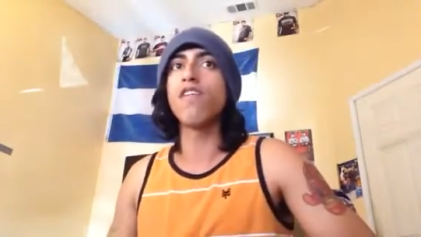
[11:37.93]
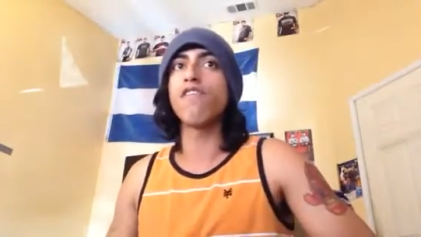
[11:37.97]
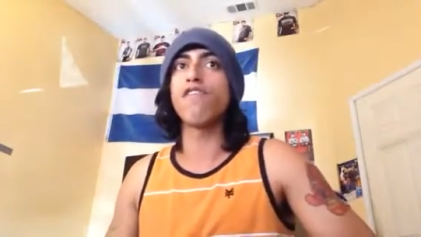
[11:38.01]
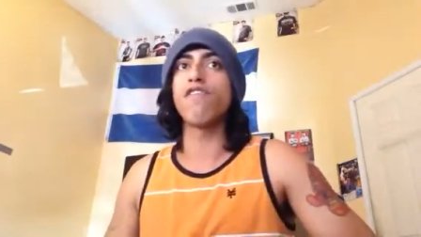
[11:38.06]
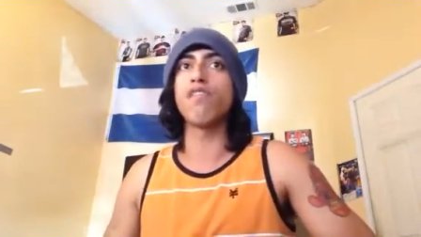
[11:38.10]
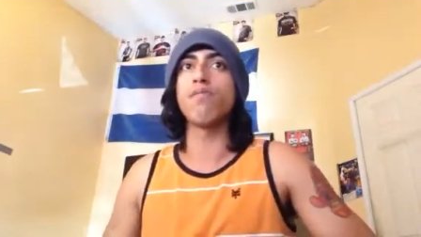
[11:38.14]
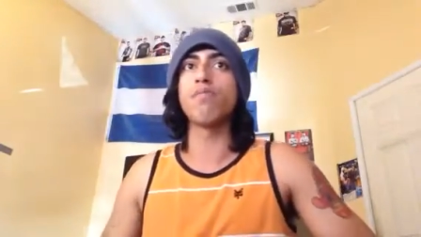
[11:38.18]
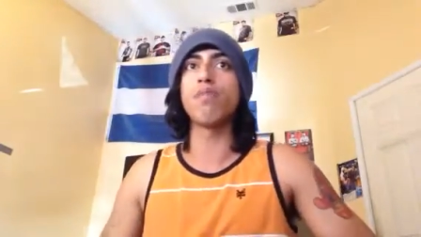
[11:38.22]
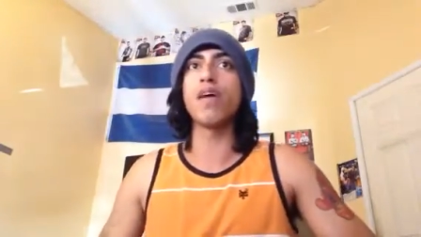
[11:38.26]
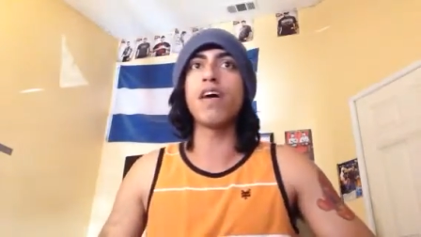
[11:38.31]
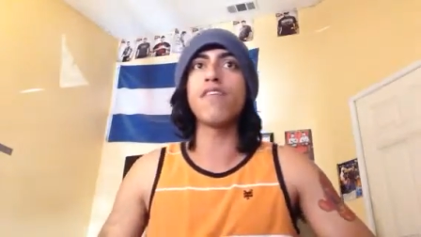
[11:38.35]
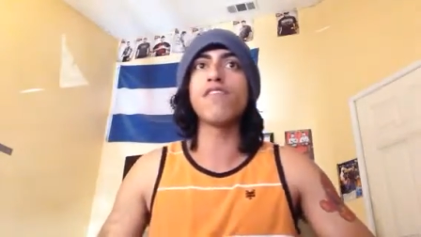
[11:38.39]

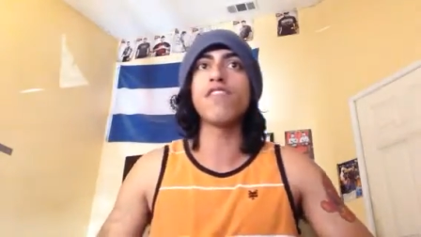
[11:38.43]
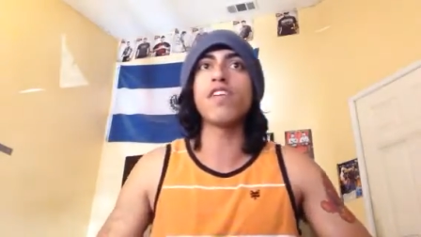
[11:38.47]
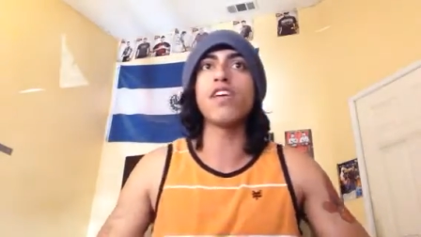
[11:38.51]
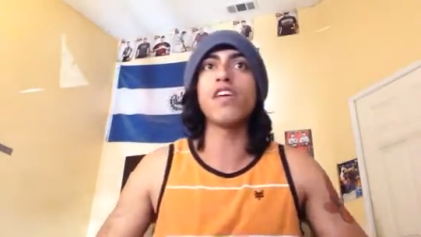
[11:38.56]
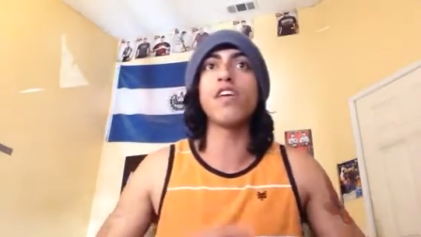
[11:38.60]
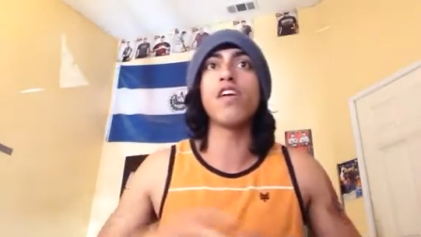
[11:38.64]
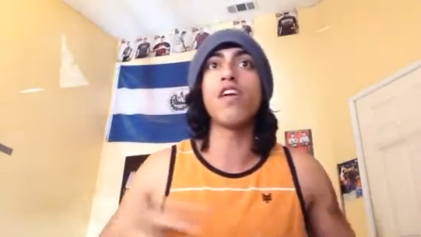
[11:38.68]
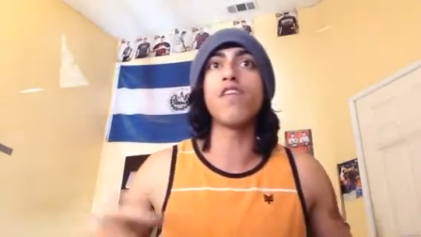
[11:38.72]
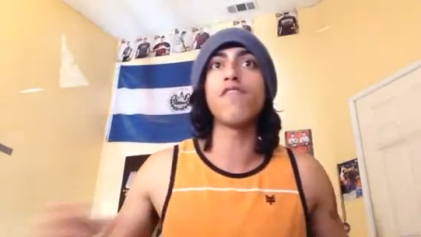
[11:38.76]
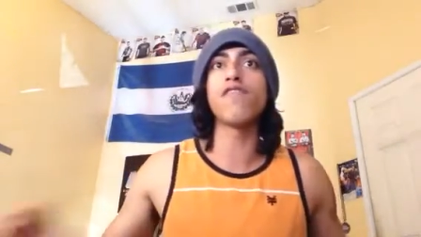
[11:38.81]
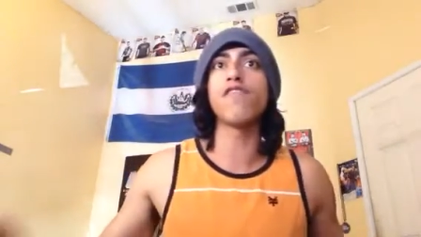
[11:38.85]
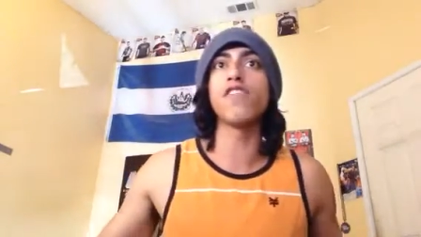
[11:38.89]
For
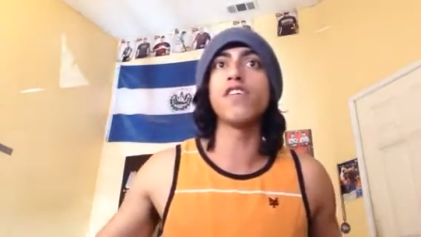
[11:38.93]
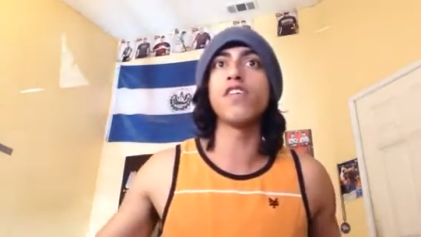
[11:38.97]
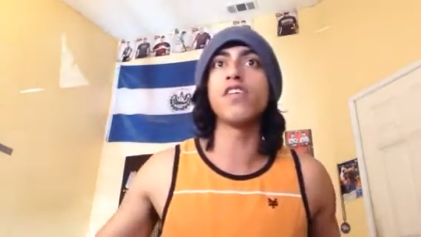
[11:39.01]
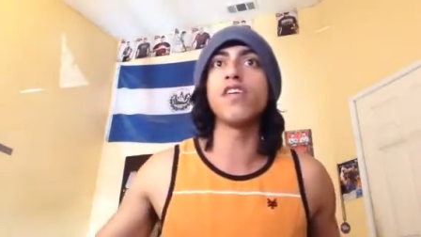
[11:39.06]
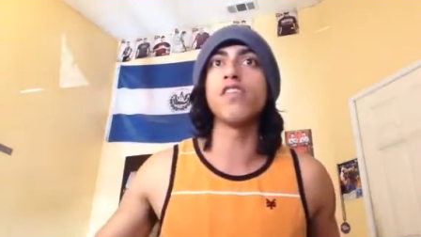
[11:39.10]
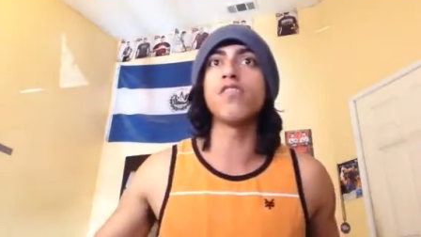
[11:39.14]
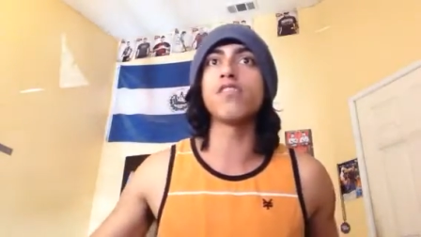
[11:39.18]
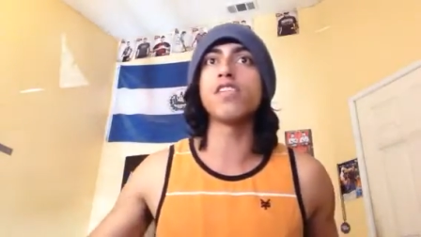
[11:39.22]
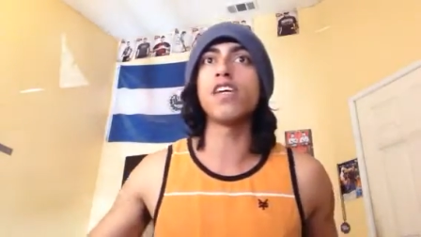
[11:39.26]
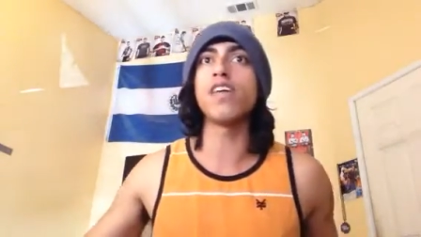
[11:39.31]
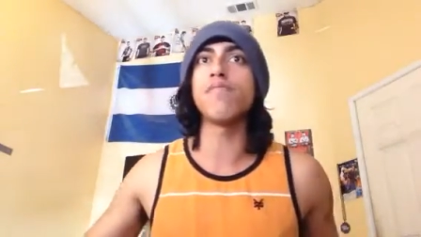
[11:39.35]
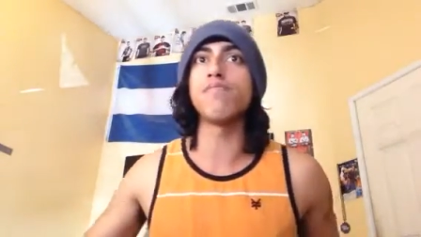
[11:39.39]
brevity, all
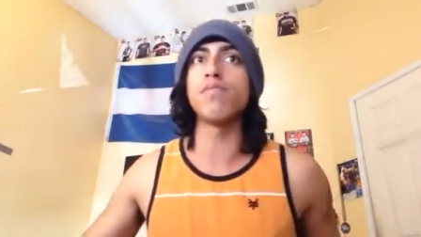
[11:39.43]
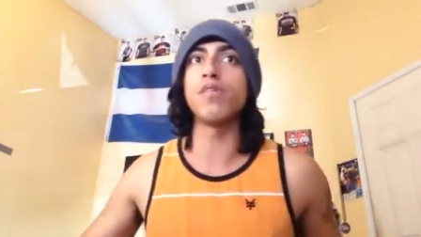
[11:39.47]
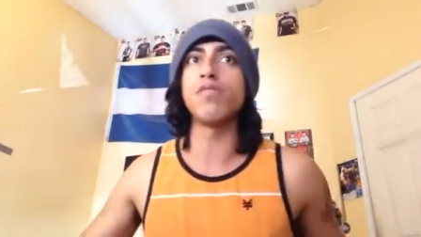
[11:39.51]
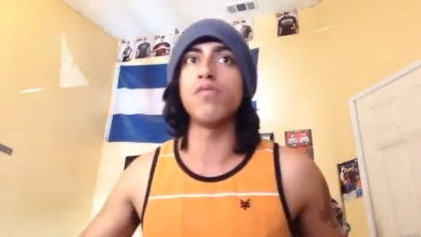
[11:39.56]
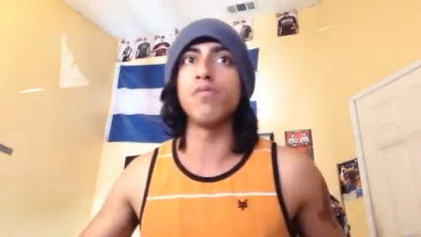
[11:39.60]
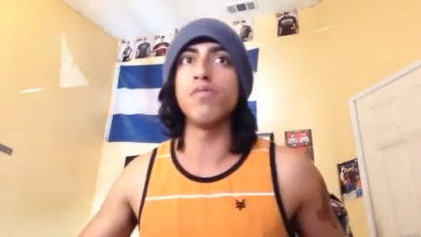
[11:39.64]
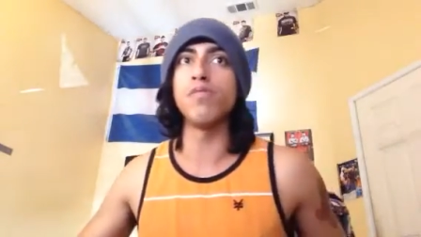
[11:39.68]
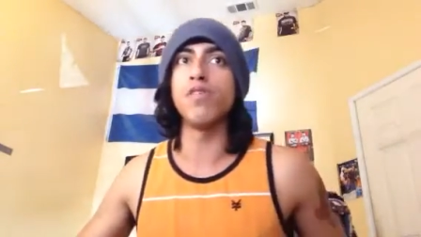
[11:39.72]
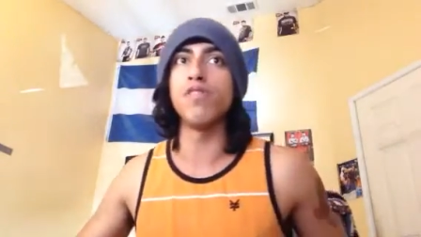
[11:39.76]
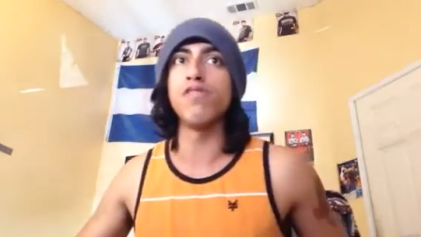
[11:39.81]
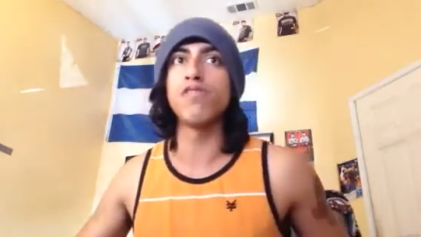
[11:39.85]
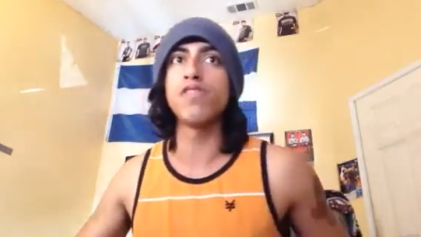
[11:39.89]
footnotes have been
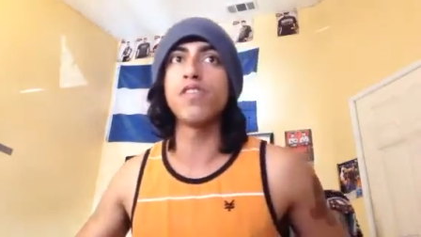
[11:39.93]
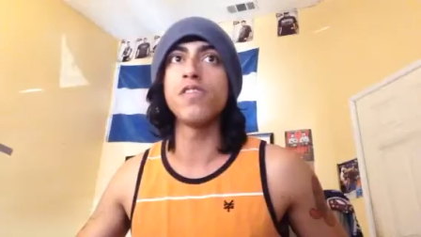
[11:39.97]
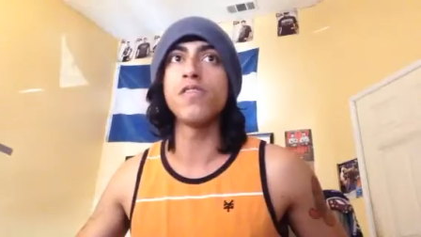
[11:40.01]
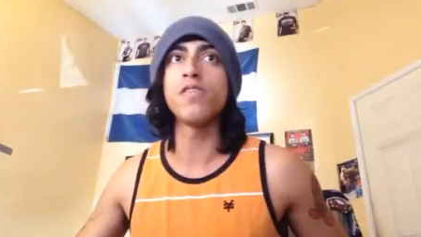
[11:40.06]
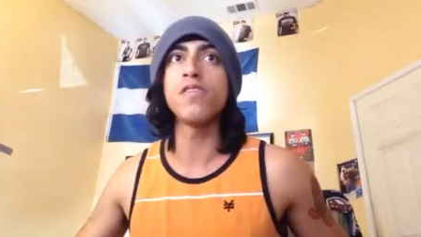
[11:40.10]
removed.